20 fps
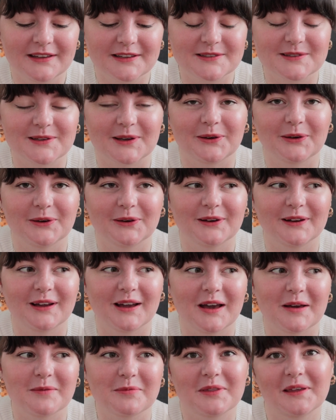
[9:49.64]
So
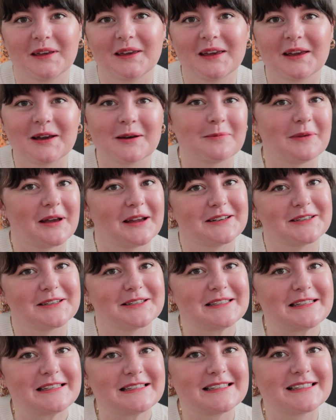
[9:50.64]
I'm thinking I might
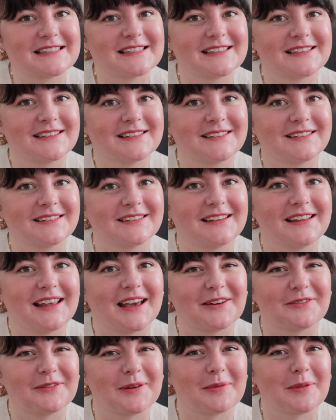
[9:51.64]
just,
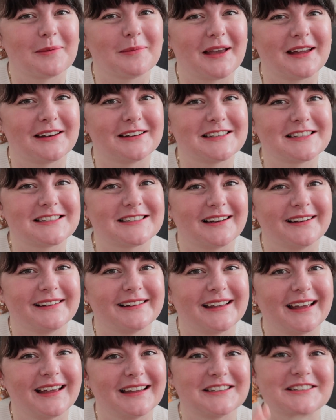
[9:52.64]
yeah, rip them out and start
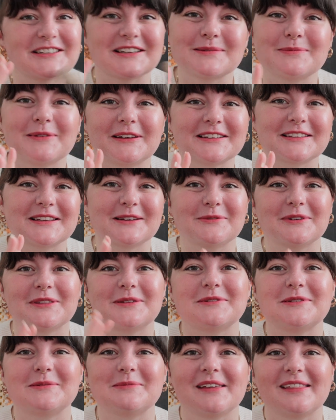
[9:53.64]
again, just because I want
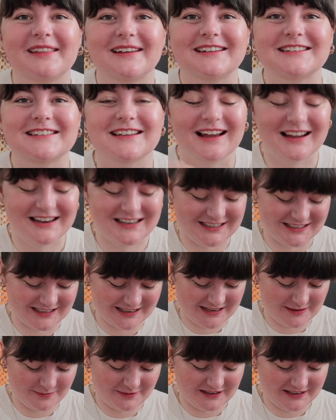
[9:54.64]
them to be like a tiny,
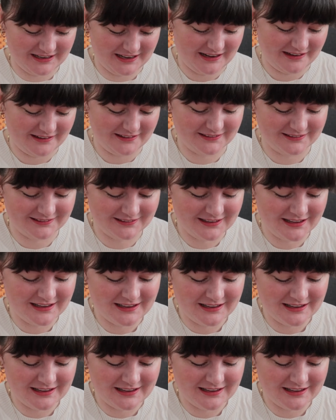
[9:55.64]
tiny bit neater.